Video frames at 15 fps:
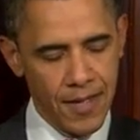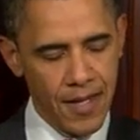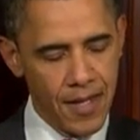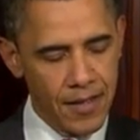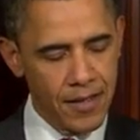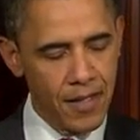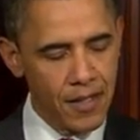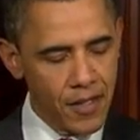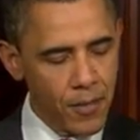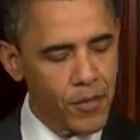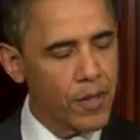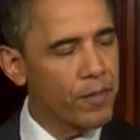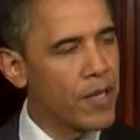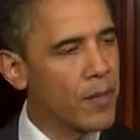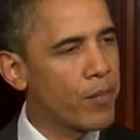as the
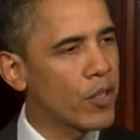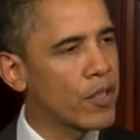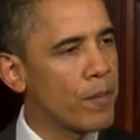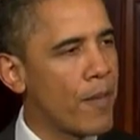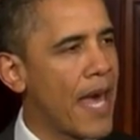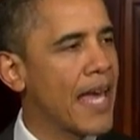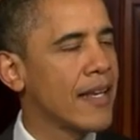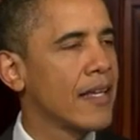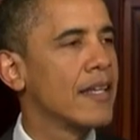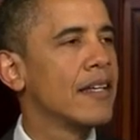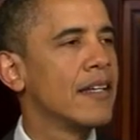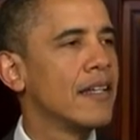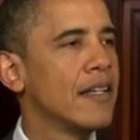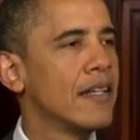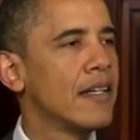Egyptian people demanded
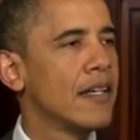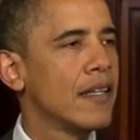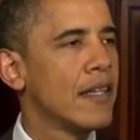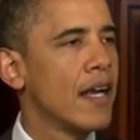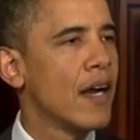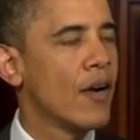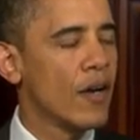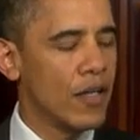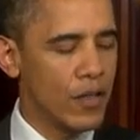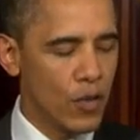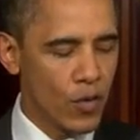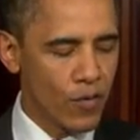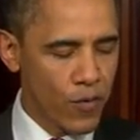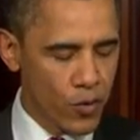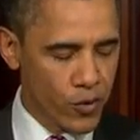their
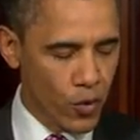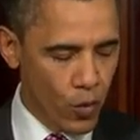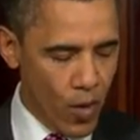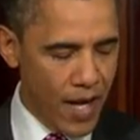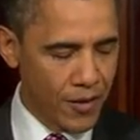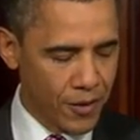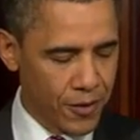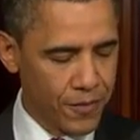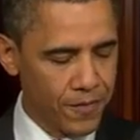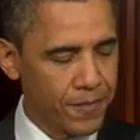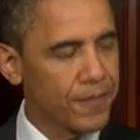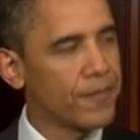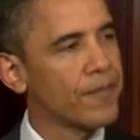universal rights.